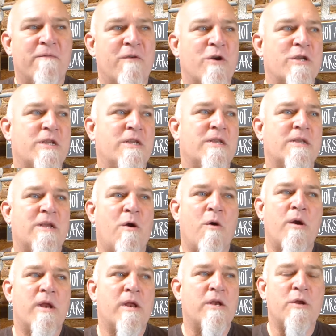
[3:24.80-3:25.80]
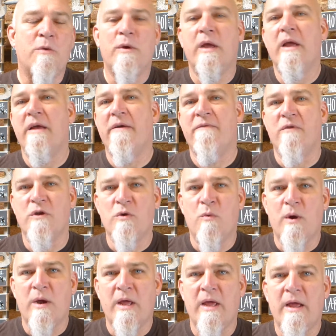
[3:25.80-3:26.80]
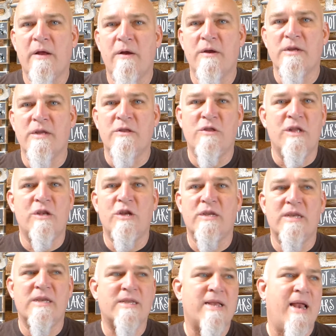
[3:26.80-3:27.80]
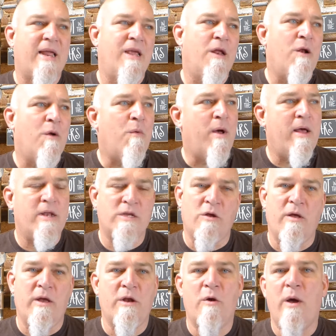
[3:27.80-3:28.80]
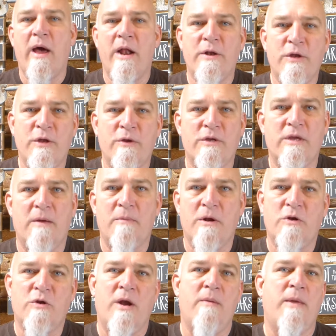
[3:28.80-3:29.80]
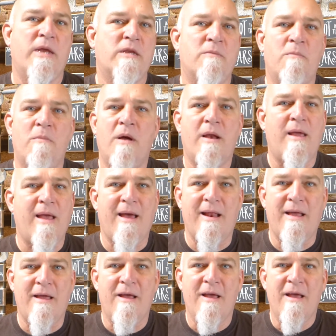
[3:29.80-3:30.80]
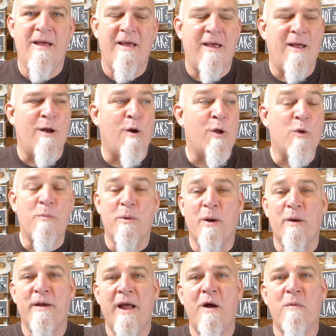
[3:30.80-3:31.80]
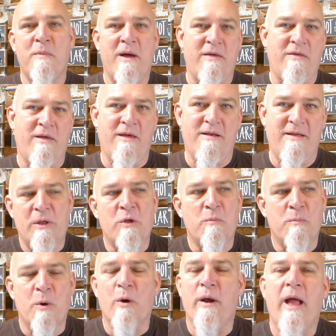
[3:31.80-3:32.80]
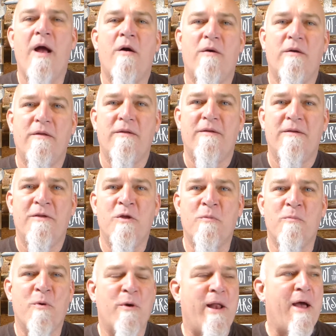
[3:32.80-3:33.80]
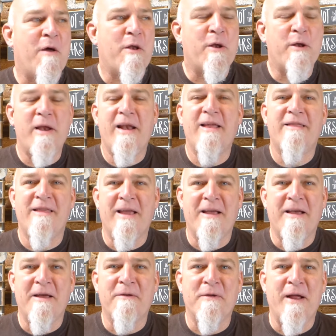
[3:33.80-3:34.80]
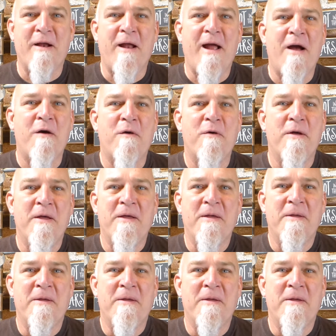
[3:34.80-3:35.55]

versus already doing it for 20 years and then just deciding, you know what, it's all I know how to do, so I'm going to try to make some money at it. And are you burned out by that? You burn out. You burn out on anything. I don't care how